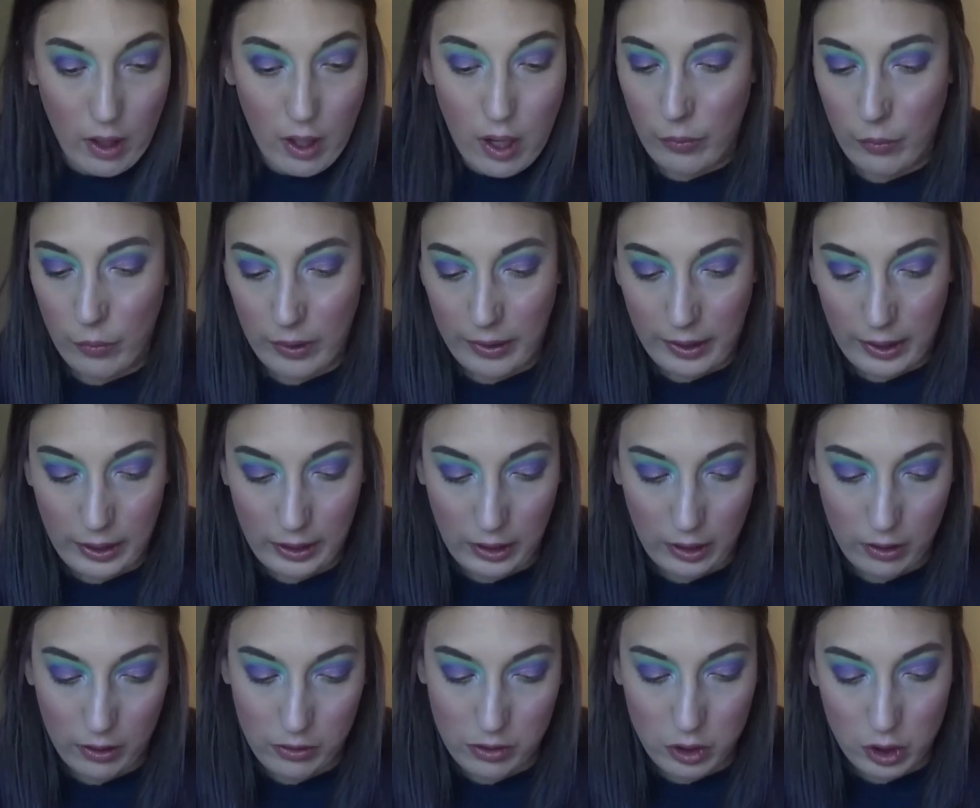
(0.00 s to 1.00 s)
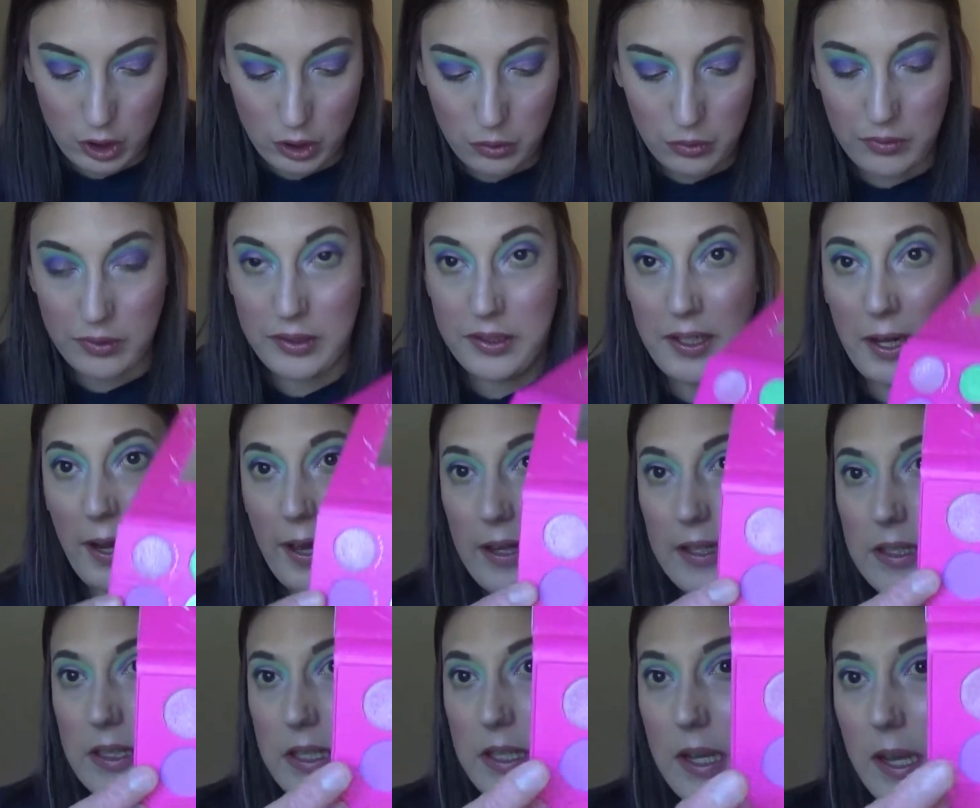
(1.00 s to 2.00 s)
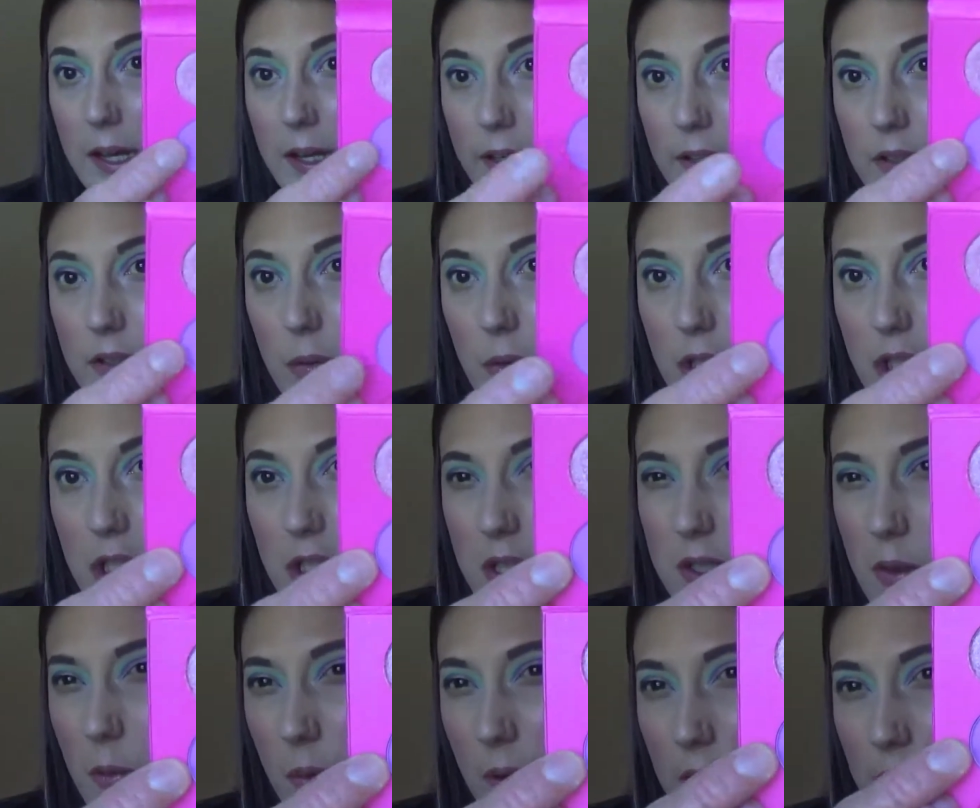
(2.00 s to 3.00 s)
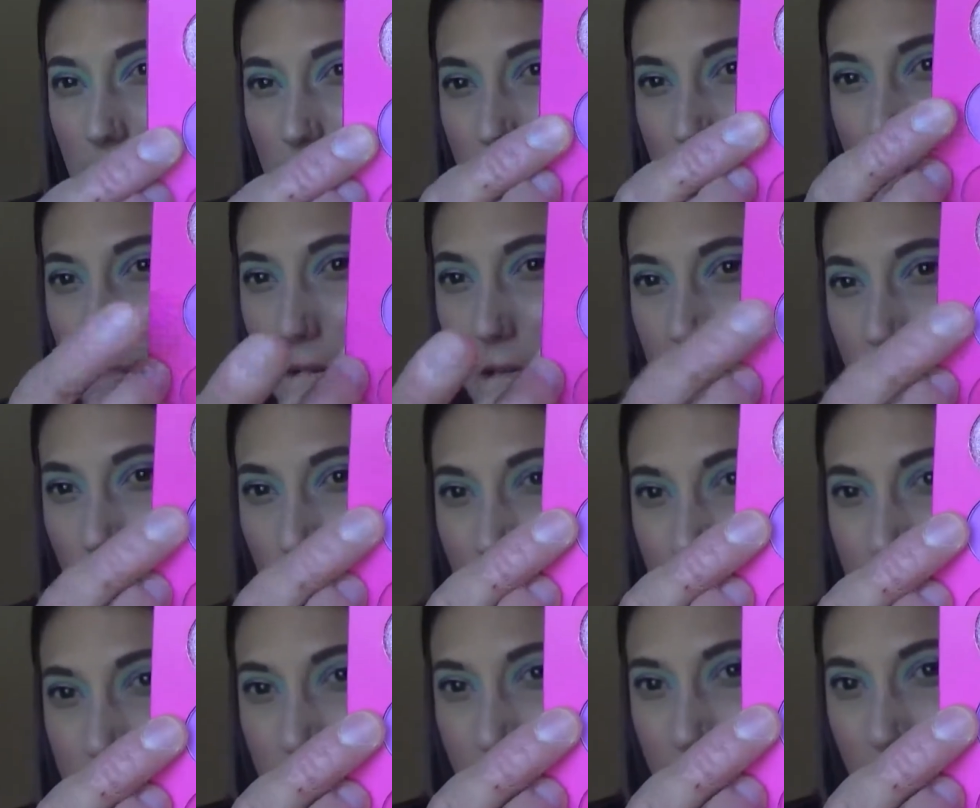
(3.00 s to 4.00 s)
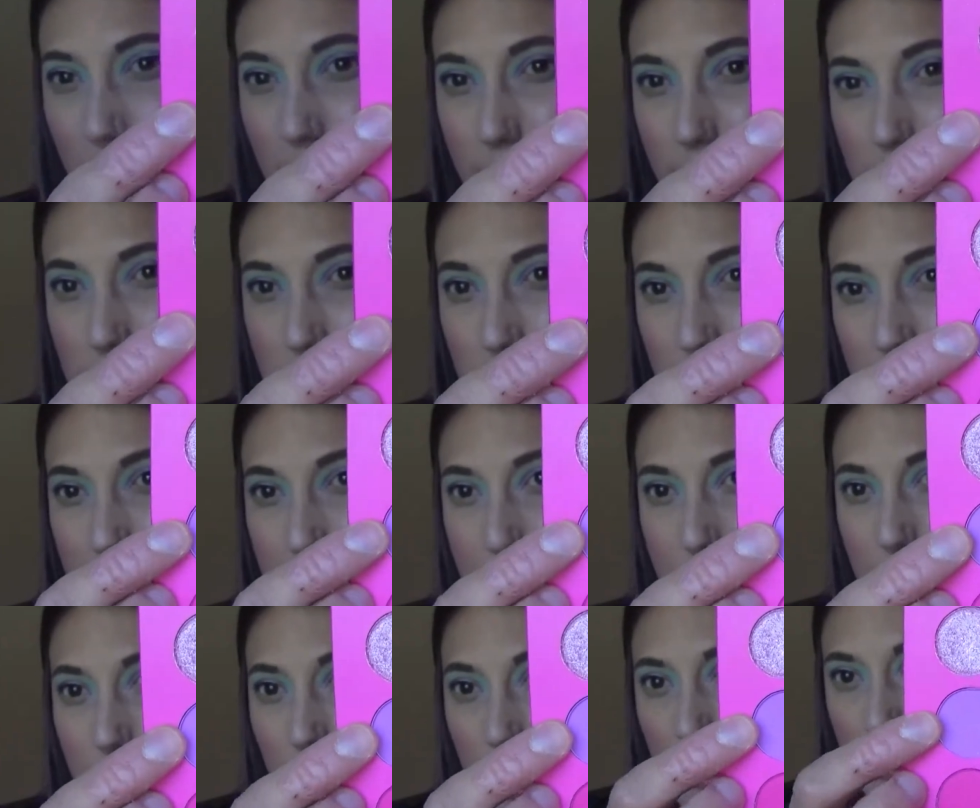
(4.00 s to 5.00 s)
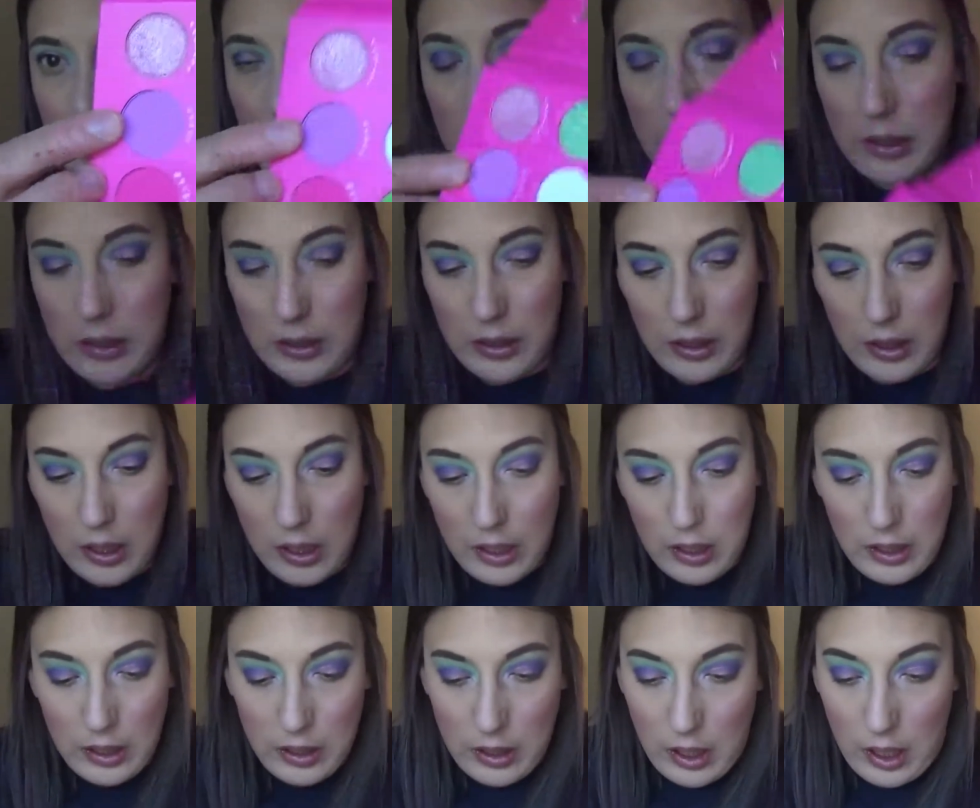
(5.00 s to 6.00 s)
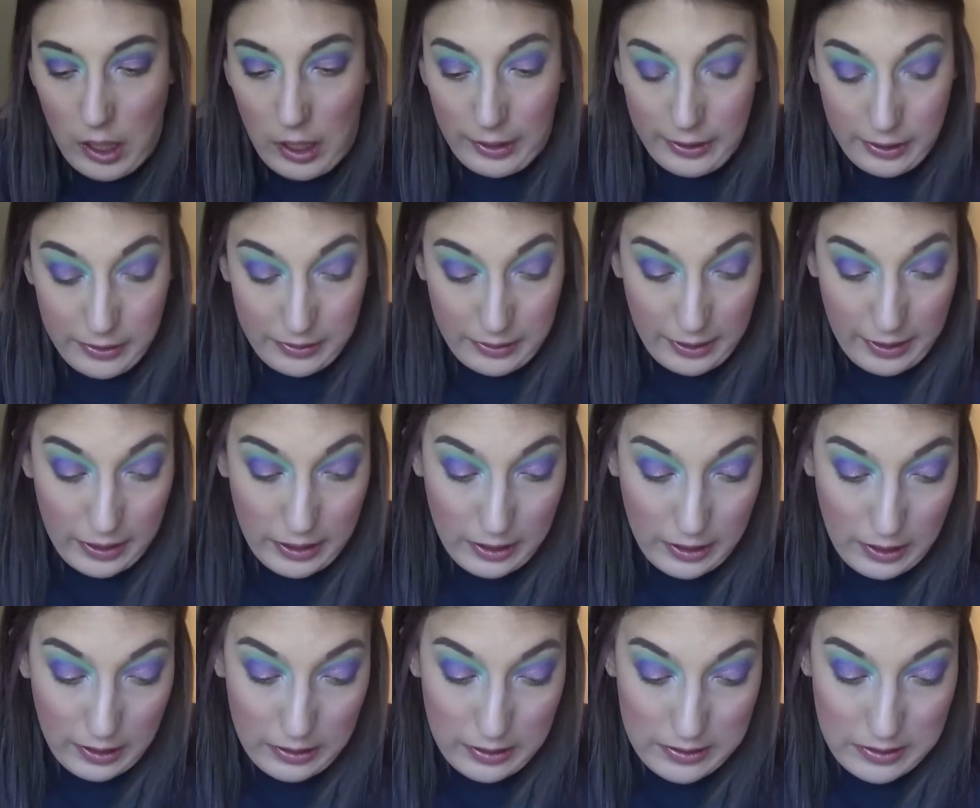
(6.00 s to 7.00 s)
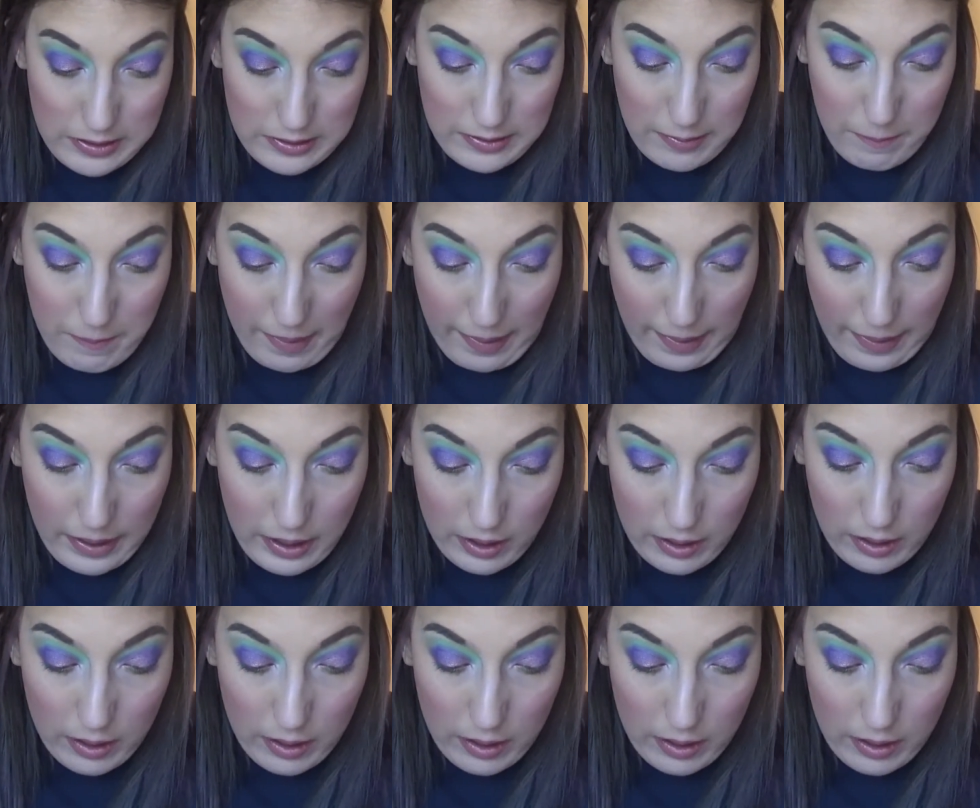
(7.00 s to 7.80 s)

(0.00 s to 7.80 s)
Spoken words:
We're gonna go to Dance next, which is the one that kind of changes colors when you put it under on your lid. And this is a matte.